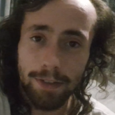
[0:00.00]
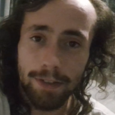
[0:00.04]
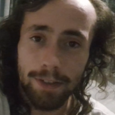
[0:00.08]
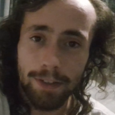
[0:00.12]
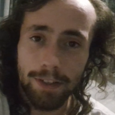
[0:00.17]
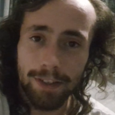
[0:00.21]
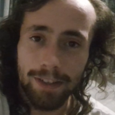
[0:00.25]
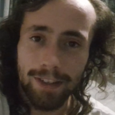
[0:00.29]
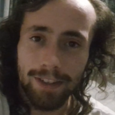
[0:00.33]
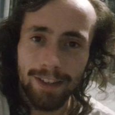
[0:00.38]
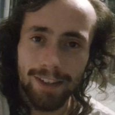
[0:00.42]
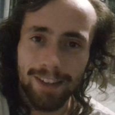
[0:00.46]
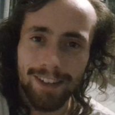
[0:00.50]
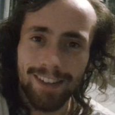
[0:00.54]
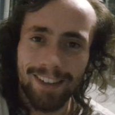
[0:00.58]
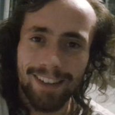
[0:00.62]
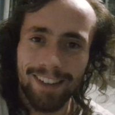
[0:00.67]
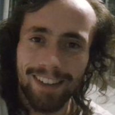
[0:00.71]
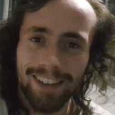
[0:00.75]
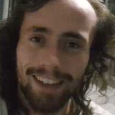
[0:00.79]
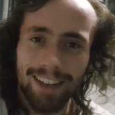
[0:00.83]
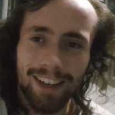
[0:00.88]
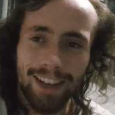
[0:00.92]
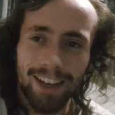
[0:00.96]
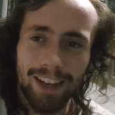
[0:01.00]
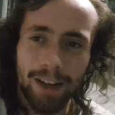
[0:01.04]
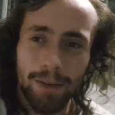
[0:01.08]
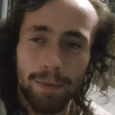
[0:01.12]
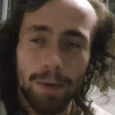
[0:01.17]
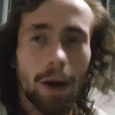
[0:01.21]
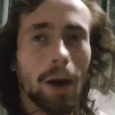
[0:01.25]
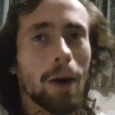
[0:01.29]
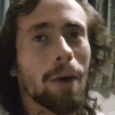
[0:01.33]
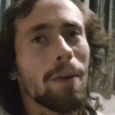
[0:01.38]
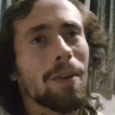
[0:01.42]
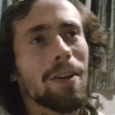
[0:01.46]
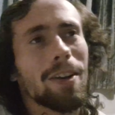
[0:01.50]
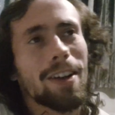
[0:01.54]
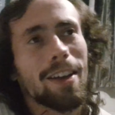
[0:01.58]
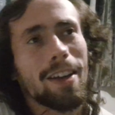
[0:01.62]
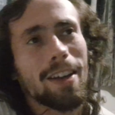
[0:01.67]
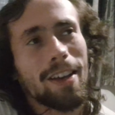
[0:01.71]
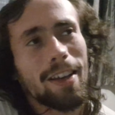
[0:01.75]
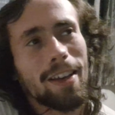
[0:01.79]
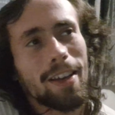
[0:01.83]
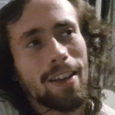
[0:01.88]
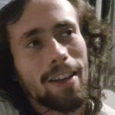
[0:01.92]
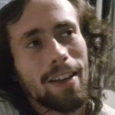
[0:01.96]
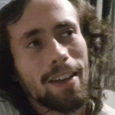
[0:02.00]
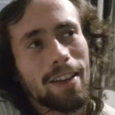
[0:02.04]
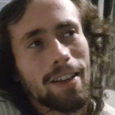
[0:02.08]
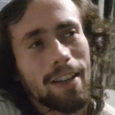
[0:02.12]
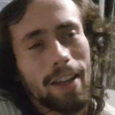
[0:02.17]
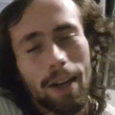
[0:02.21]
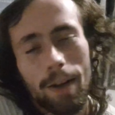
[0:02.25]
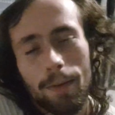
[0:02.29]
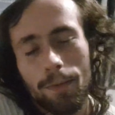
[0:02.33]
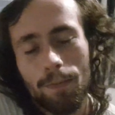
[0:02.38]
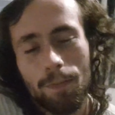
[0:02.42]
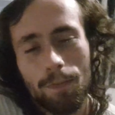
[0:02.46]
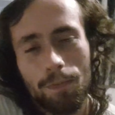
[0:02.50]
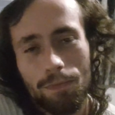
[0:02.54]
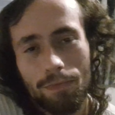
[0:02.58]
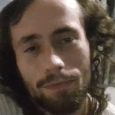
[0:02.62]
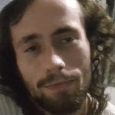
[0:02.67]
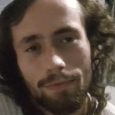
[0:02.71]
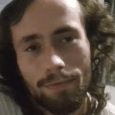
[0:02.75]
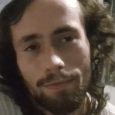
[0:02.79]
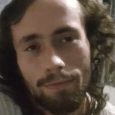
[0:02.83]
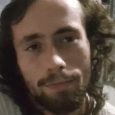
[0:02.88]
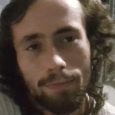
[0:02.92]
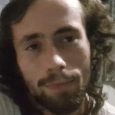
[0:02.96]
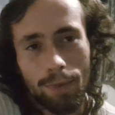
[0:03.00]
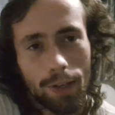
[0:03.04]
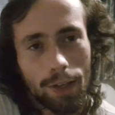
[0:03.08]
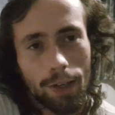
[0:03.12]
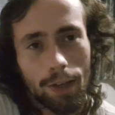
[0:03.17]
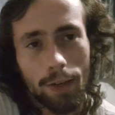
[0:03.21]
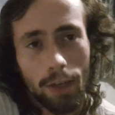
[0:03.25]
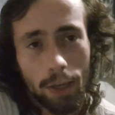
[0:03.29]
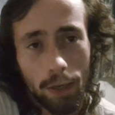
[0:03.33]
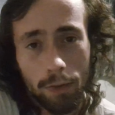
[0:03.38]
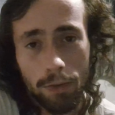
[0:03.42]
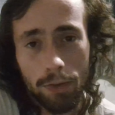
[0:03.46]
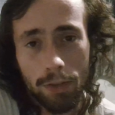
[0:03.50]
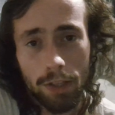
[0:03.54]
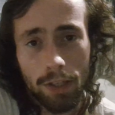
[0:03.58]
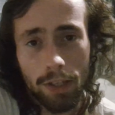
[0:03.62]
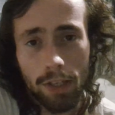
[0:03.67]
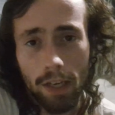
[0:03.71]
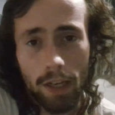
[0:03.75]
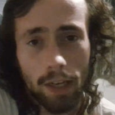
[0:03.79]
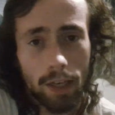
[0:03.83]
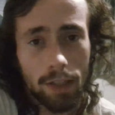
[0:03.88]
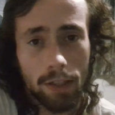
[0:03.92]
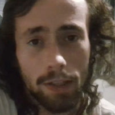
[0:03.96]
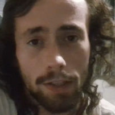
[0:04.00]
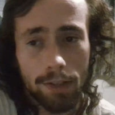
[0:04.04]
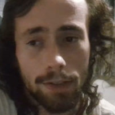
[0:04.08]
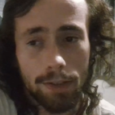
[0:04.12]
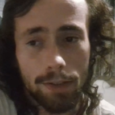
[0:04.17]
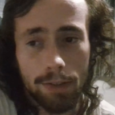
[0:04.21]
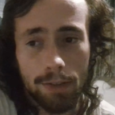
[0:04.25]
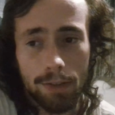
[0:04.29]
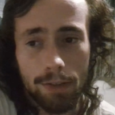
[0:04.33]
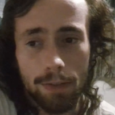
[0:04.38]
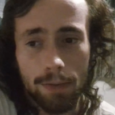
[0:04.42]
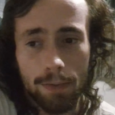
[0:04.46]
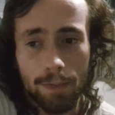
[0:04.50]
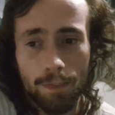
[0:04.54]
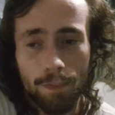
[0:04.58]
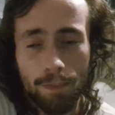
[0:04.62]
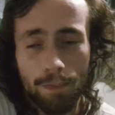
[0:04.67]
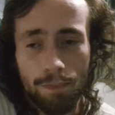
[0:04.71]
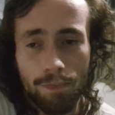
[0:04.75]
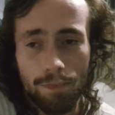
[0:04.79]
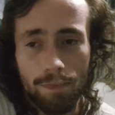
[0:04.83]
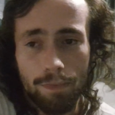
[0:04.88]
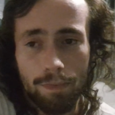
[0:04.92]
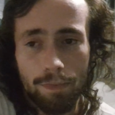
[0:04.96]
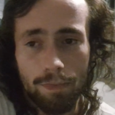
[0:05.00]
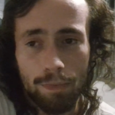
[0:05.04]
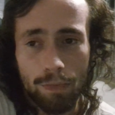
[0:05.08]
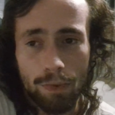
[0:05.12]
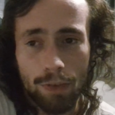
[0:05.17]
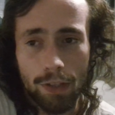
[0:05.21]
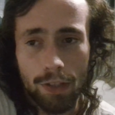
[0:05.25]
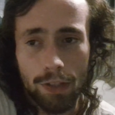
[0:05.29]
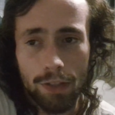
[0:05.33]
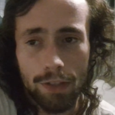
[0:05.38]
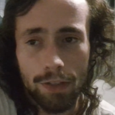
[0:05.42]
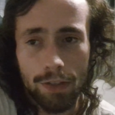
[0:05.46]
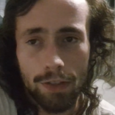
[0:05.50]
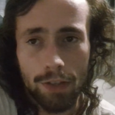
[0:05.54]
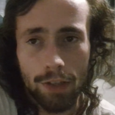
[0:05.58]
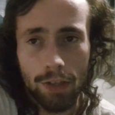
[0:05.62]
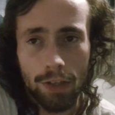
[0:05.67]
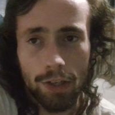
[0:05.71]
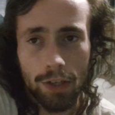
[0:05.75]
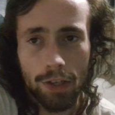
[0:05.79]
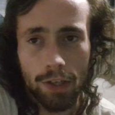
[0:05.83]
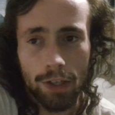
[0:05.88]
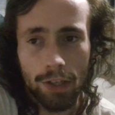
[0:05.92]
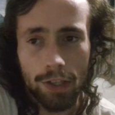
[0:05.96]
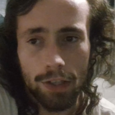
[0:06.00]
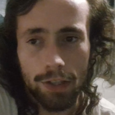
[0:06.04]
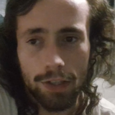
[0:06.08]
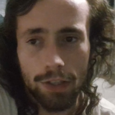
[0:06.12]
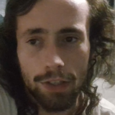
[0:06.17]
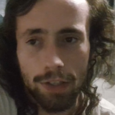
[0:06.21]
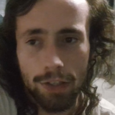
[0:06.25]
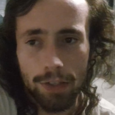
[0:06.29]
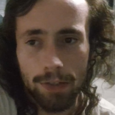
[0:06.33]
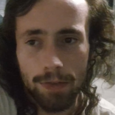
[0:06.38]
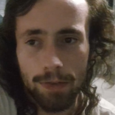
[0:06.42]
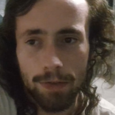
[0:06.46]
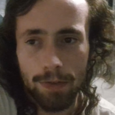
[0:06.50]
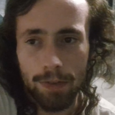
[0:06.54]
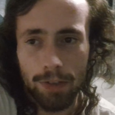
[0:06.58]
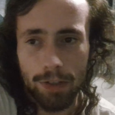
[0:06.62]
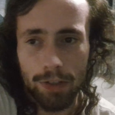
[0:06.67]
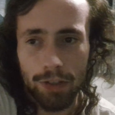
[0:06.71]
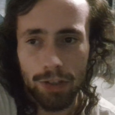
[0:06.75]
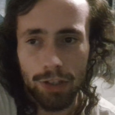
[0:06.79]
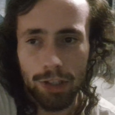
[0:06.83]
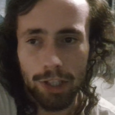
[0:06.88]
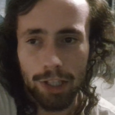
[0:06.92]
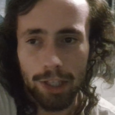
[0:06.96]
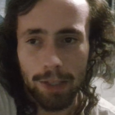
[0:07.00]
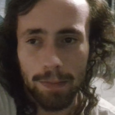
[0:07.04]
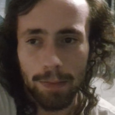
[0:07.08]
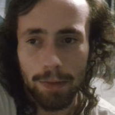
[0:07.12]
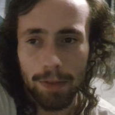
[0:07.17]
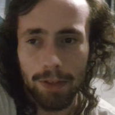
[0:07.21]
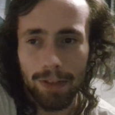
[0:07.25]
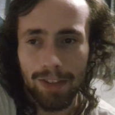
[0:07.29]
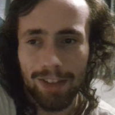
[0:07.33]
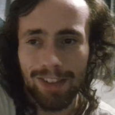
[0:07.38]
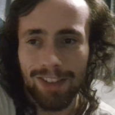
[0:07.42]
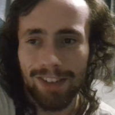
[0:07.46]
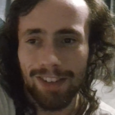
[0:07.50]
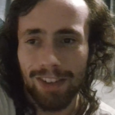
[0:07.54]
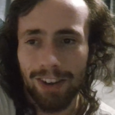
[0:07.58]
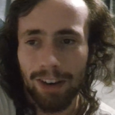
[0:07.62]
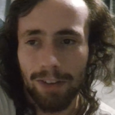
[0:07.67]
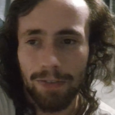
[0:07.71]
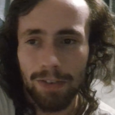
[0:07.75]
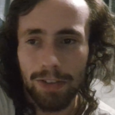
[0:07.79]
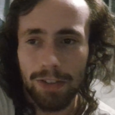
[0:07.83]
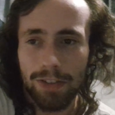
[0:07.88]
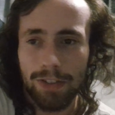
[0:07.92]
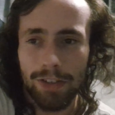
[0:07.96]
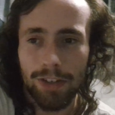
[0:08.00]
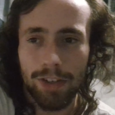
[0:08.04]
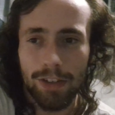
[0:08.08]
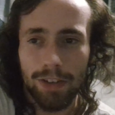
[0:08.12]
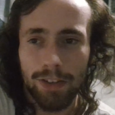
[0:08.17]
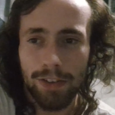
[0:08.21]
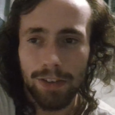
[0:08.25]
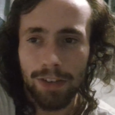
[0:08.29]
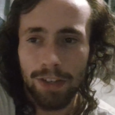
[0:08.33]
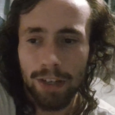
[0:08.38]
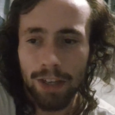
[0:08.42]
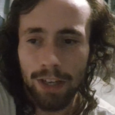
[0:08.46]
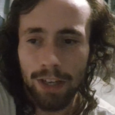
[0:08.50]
You know, well, yeah, yeah, it was, yeah, it's that's an achievement of its own,